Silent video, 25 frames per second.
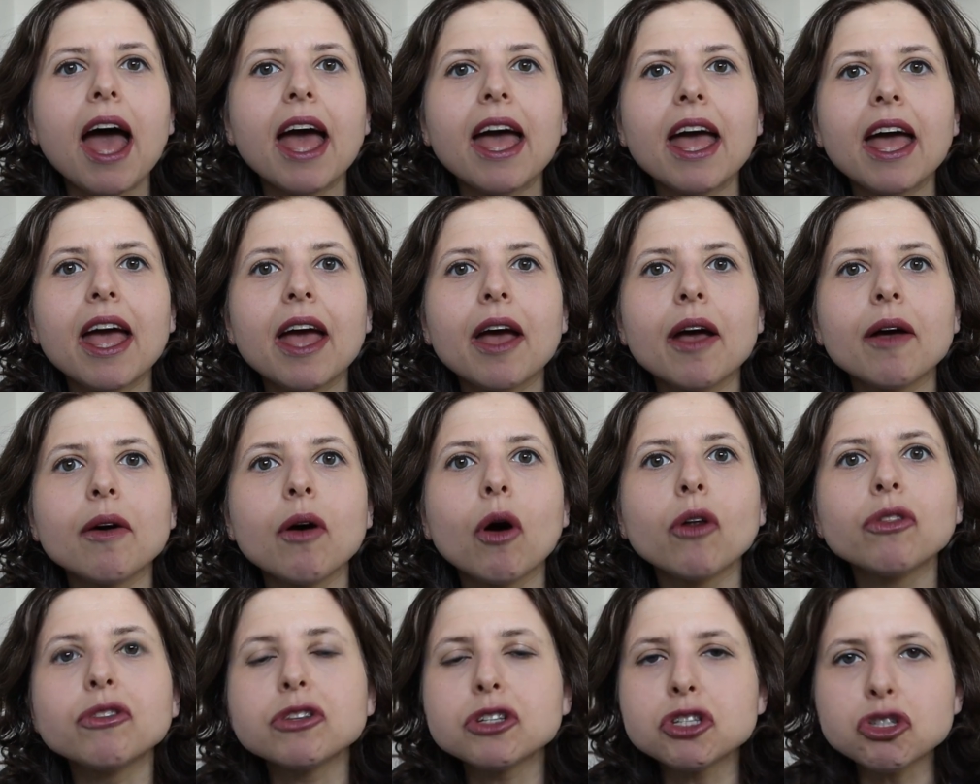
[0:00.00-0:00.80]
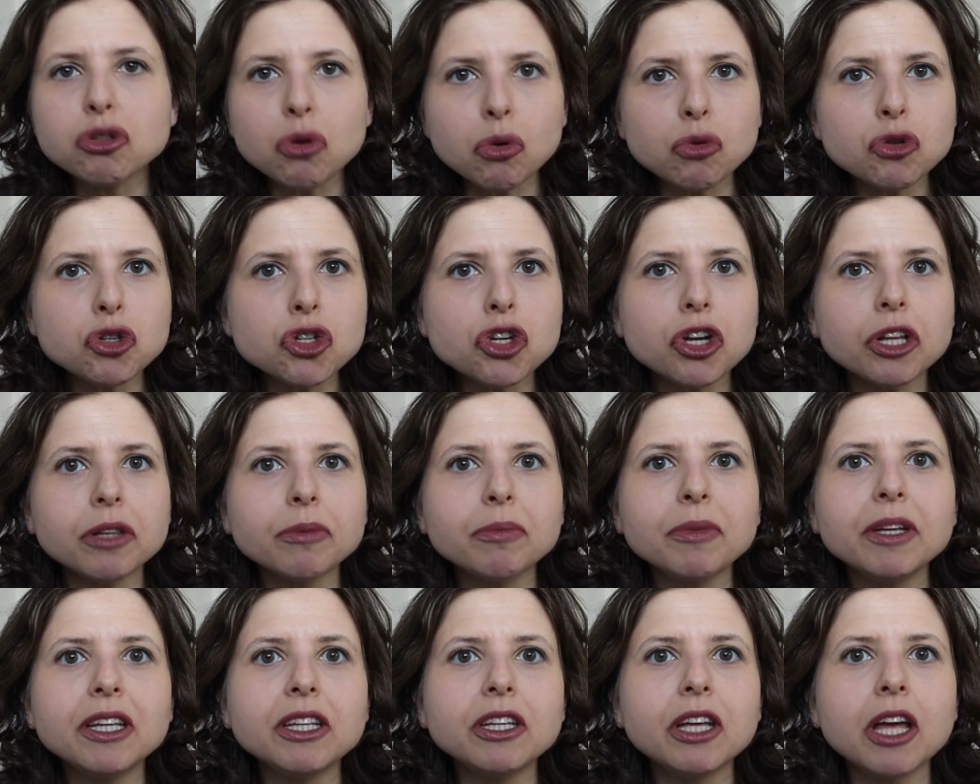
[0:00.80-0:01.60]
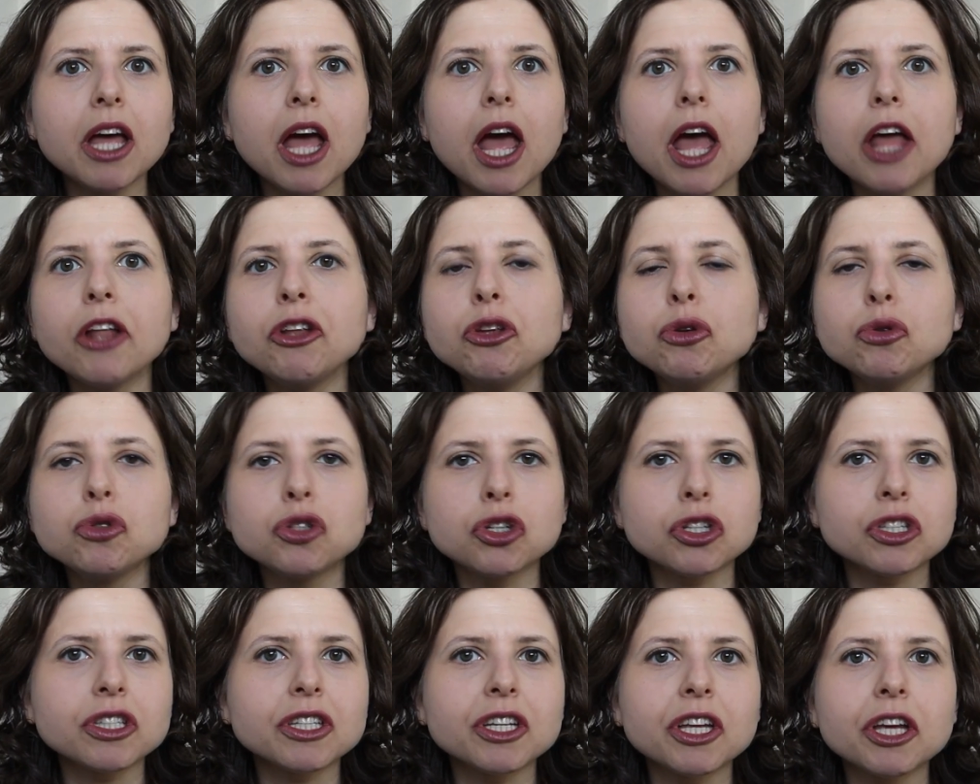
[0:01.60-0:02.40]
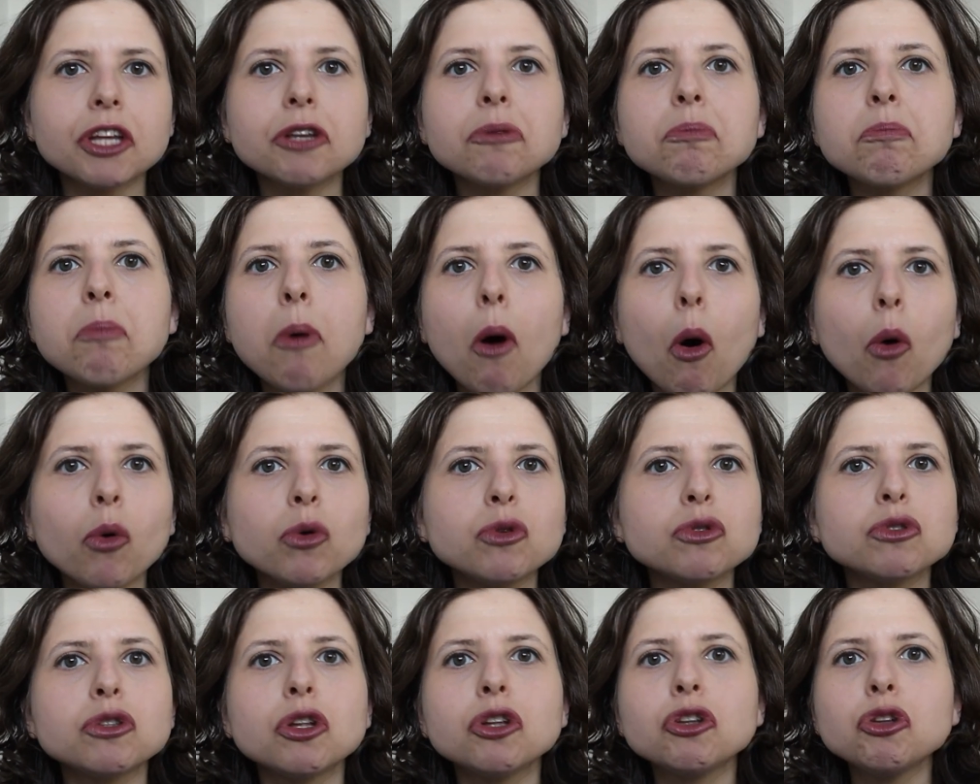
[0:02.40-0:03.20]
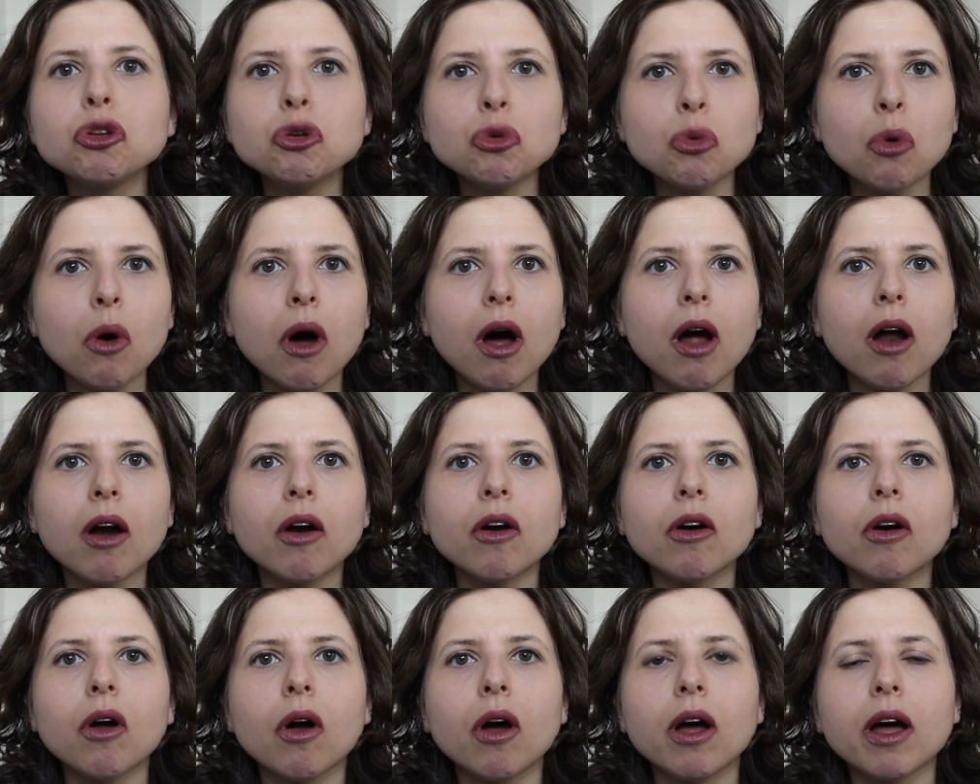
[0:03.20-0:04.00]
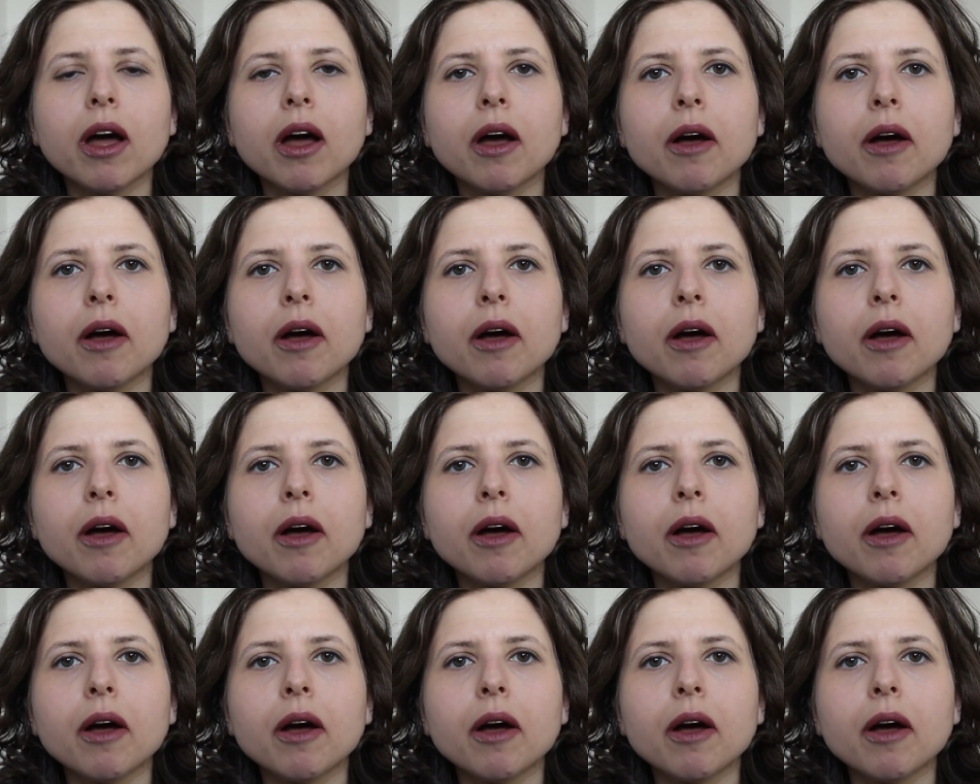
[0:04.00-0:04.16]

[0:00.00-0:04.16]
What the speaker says: on the social media, and you just can post that you are